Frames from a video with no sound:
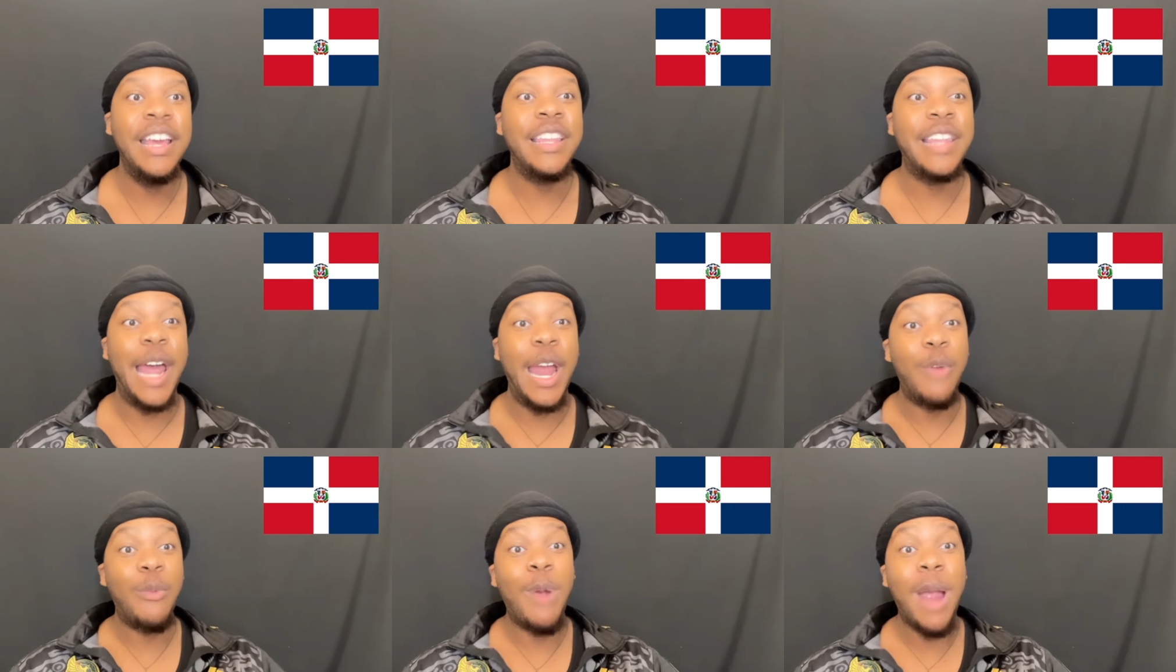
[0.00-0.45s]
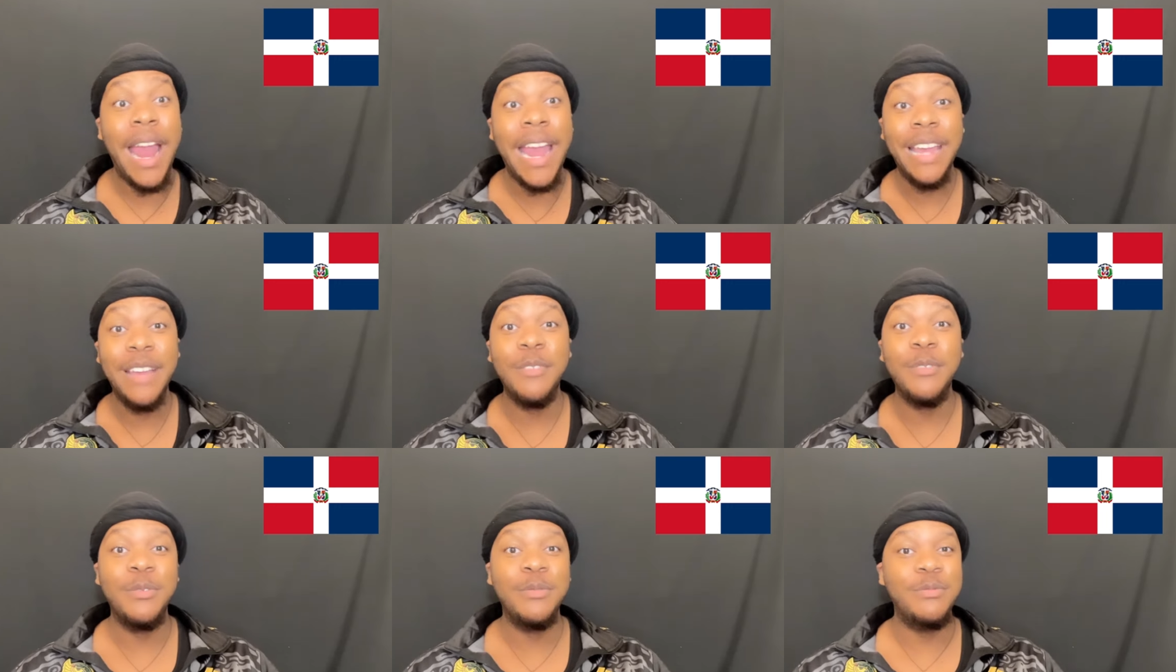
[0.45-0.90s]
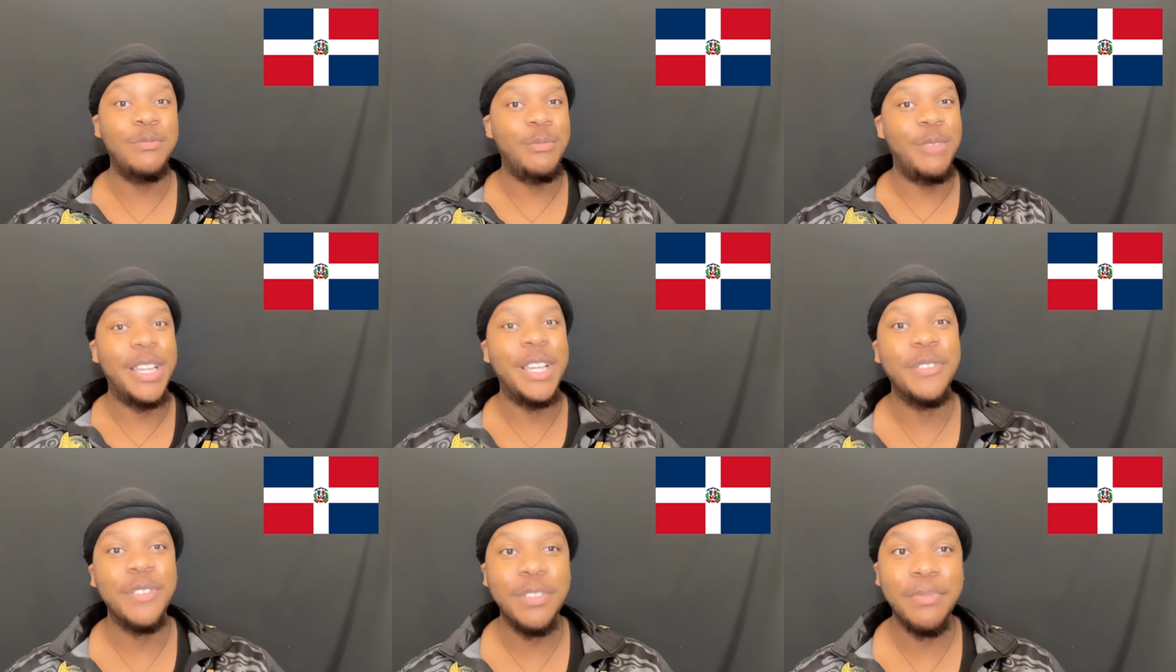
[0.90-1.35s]
like right
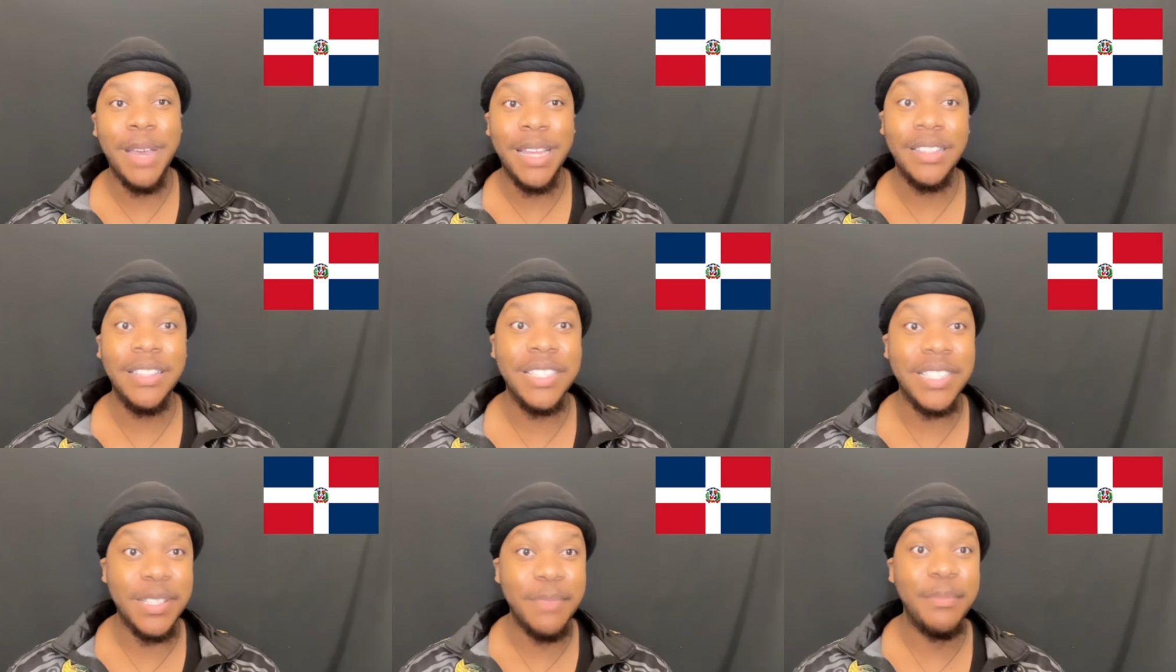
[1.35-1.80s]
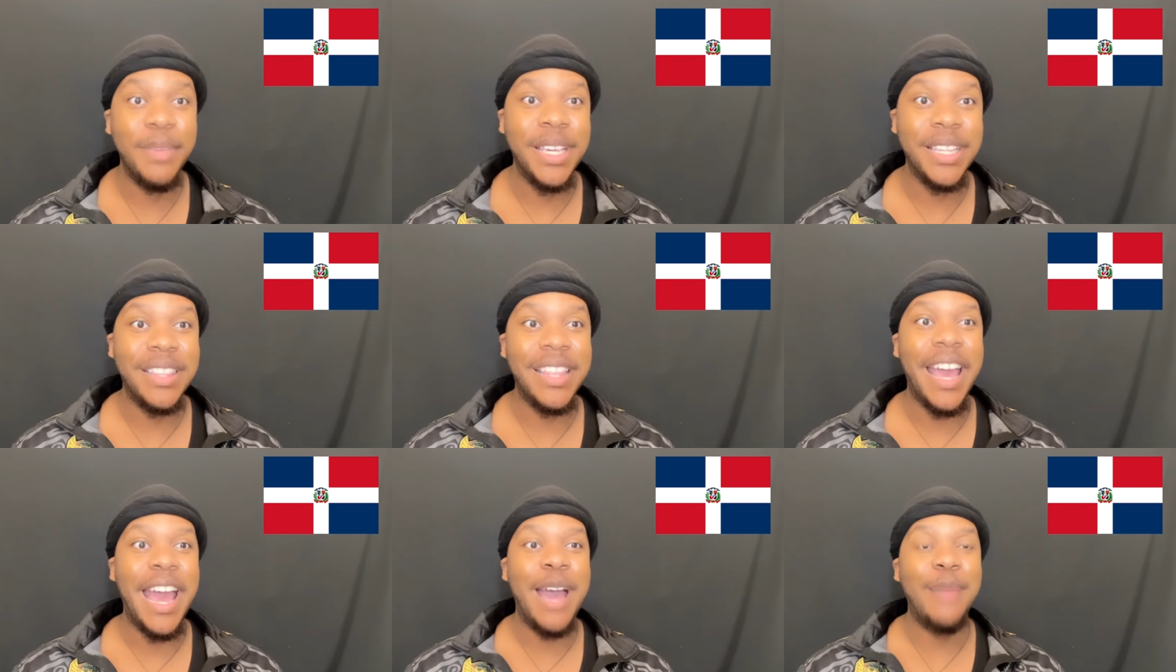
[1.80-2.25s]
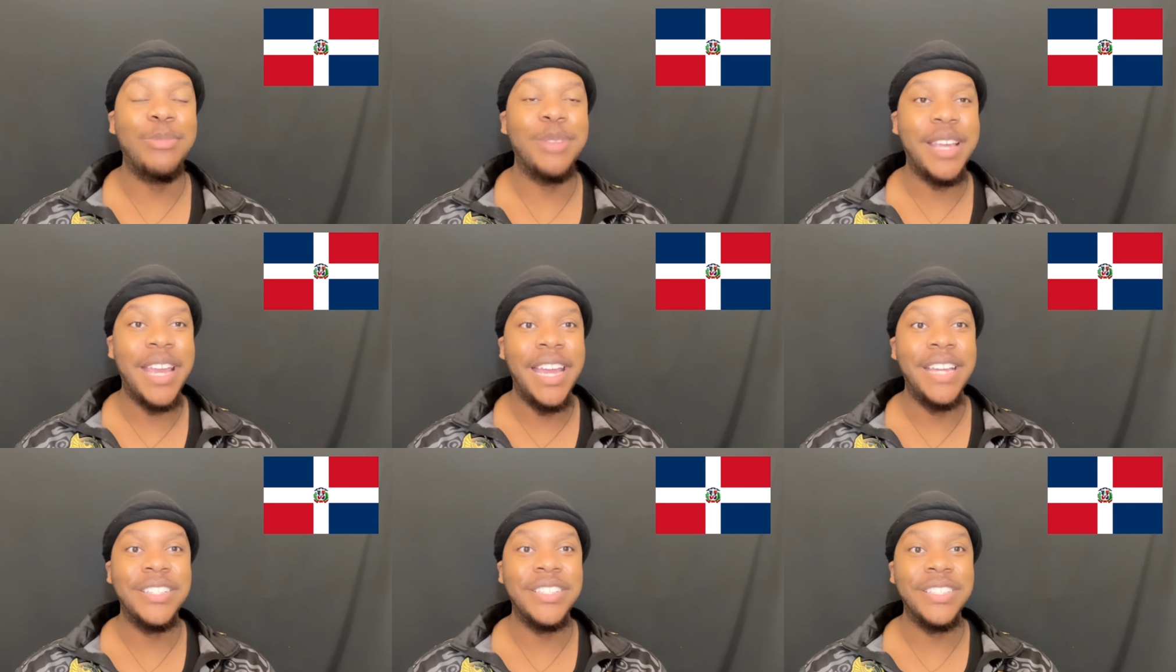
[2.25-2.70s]
when he was about to submit the
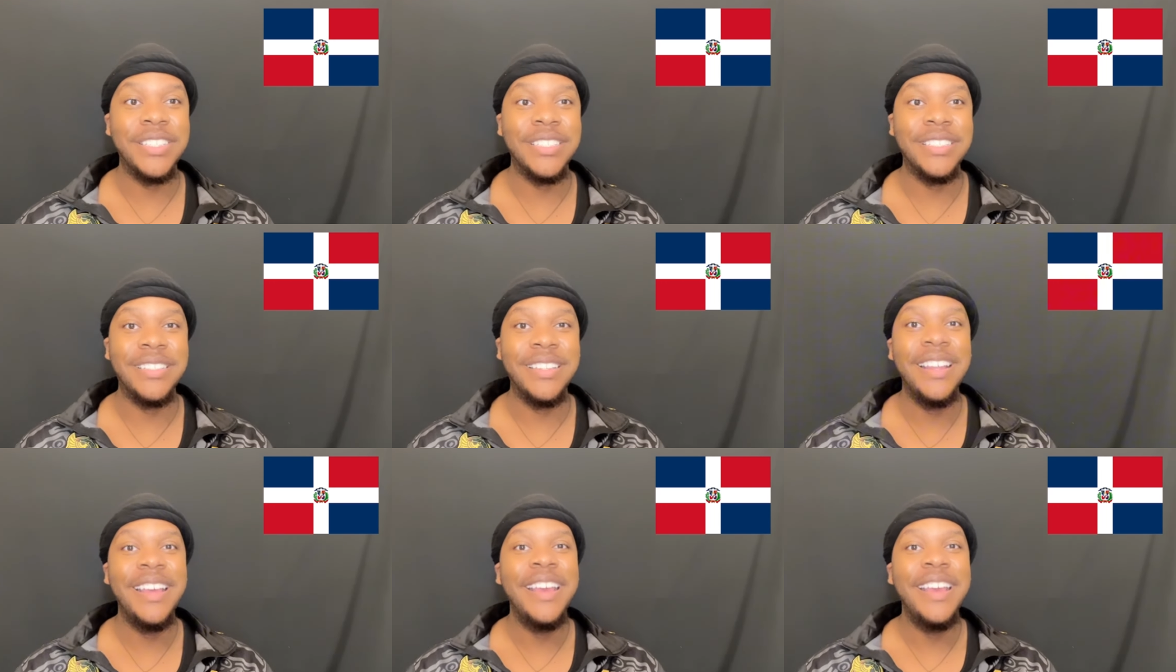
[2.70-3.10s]
application,